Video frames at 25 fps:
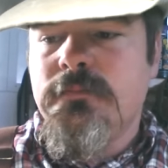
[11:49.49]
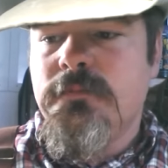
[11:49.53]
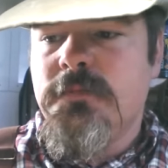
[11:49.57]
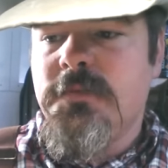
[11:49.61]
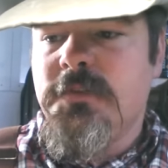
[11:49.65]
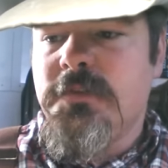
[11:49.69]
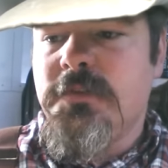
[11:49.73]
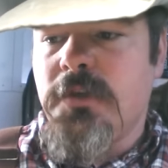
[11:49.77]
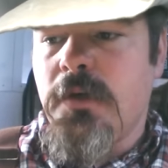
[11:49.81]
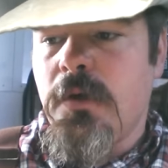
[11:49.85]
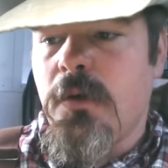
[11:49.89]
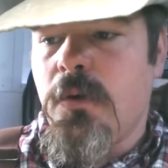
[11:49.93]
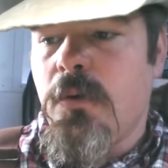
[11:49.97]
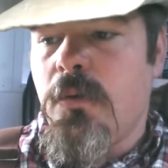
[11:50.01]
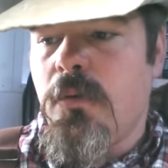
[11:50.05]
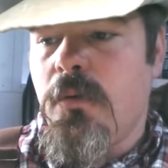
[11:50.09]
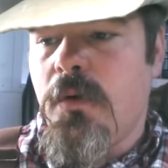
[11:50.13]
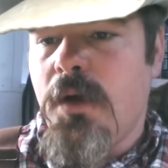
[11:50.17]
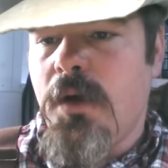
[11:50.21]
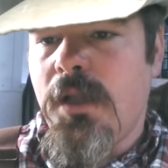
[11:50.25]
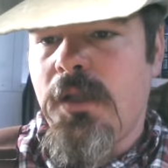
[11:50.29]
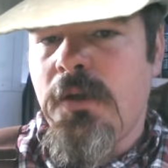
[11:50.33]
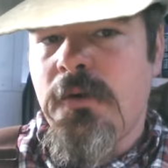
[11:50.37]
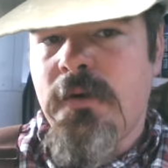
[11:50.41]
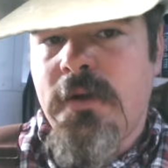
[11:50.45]
So
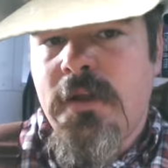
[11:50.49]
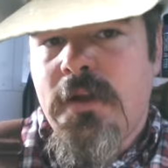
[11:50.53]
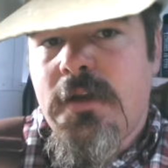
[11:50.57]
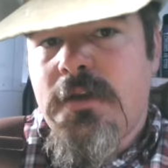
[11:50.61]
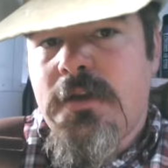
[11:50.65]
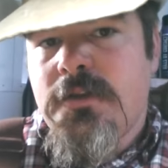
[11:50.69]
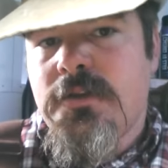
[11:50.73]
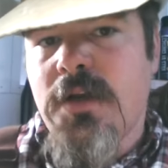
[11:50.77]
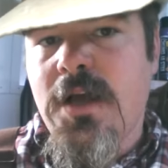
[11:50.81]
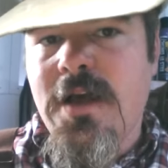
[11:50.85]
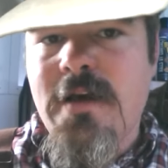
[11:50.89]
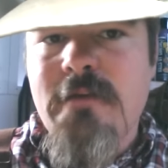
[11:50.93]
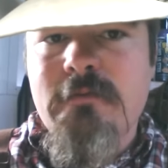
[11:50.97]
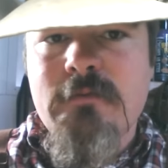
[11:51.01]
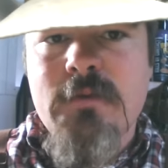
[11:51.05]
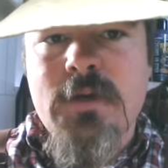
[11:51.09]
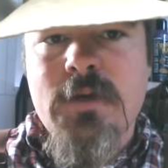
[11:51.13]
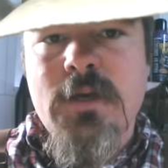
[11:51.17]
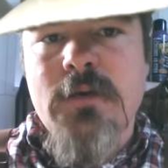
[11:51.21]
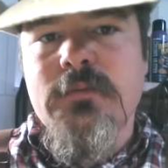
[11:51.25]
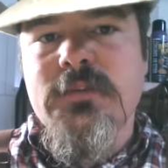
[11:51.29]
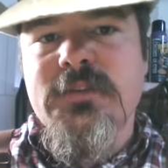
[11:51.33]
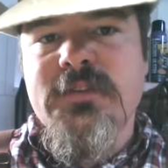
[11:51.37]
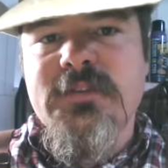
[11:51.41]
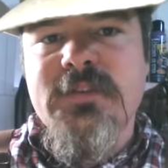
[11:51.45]
I learned how to drive when
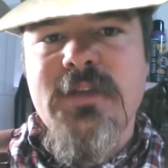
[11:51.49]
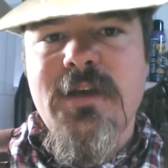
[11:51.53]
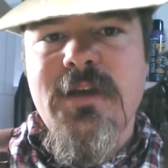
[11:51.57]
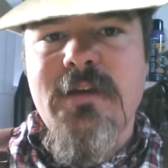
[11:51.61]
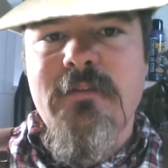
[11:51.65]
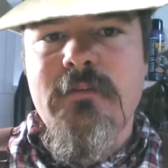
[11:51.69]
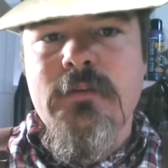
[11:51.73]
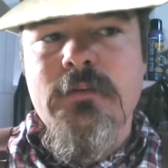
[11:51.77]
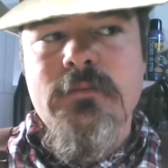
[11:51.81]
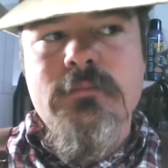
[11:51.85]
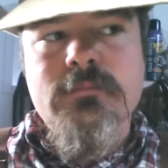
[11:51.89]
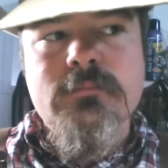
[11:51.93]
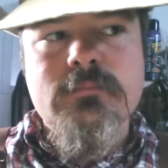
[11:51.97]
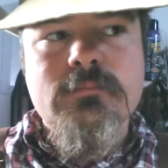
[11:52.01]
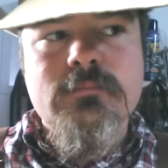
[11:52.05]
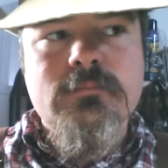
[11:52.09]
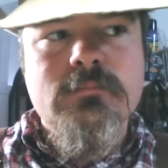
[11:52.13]
I was 7.